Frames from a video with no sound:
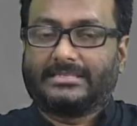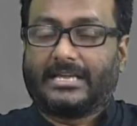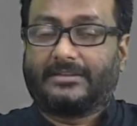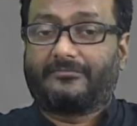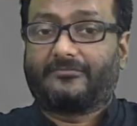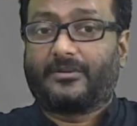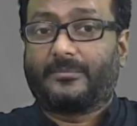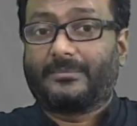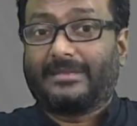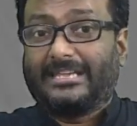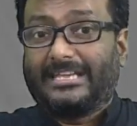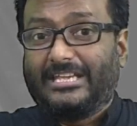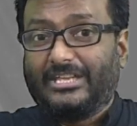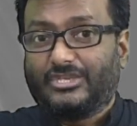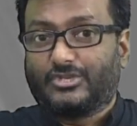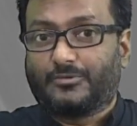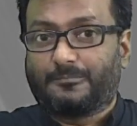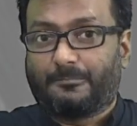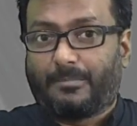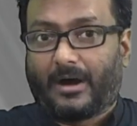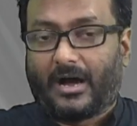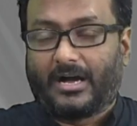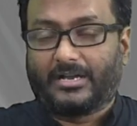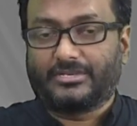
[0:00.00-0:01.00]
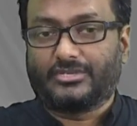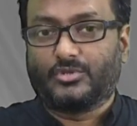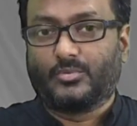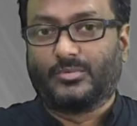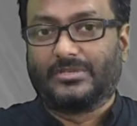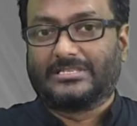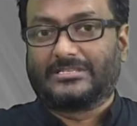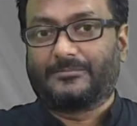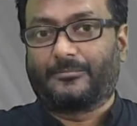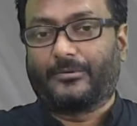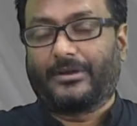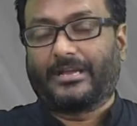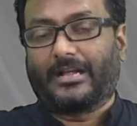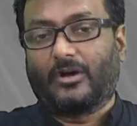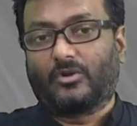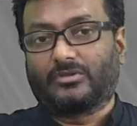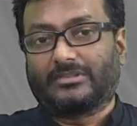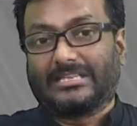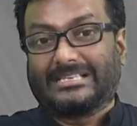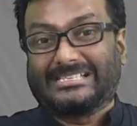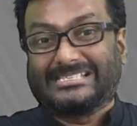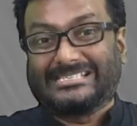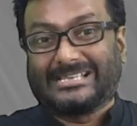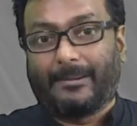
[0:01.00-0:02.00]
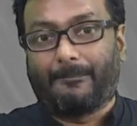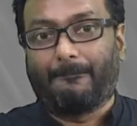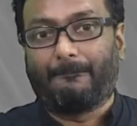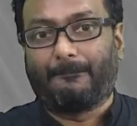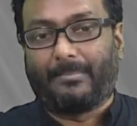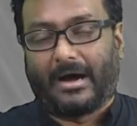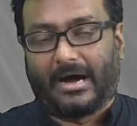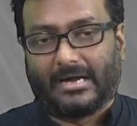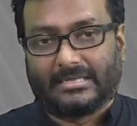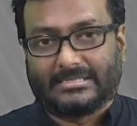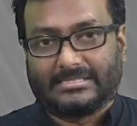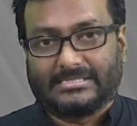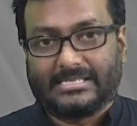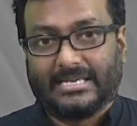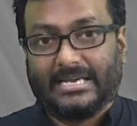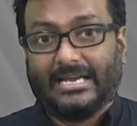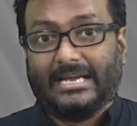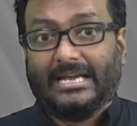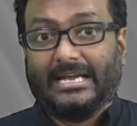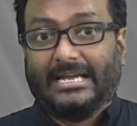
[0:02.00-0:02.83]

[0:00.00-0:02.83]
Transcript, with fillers: and from each part you will spring out the subparts.